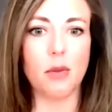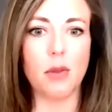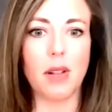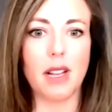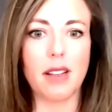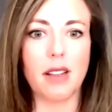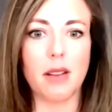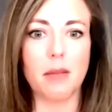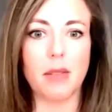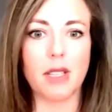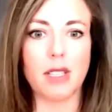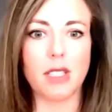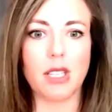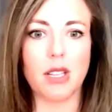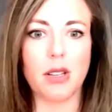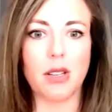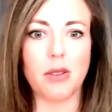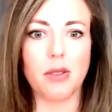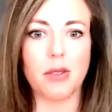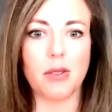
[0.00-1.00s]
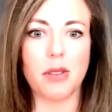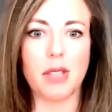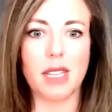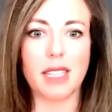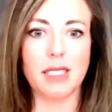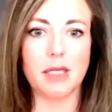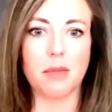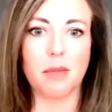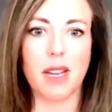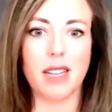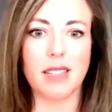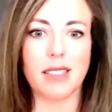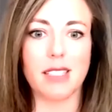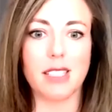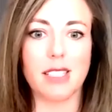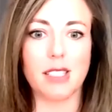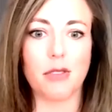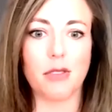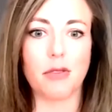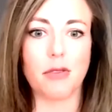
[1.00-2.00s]
Welcome to this
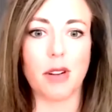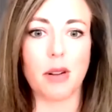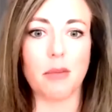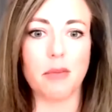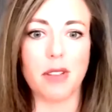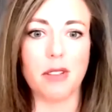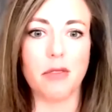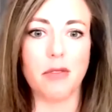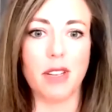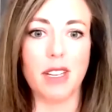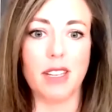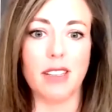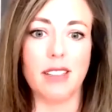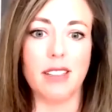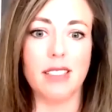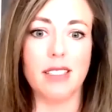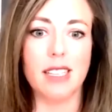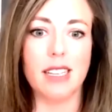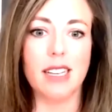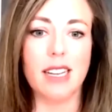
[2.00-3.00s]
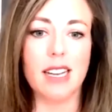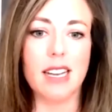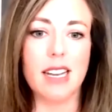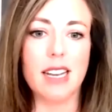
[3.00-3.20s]
month's From the Field.